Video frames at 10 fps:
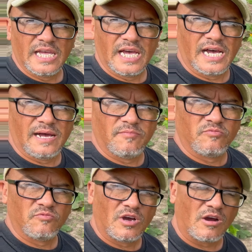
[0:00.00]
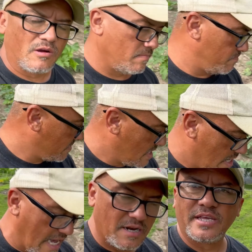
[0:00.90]
I
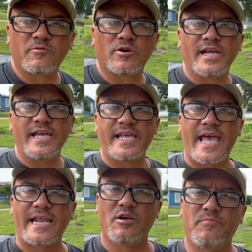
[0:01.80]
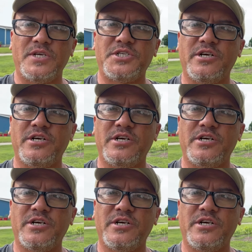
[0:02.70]
don't think we're going to get cantaloupe this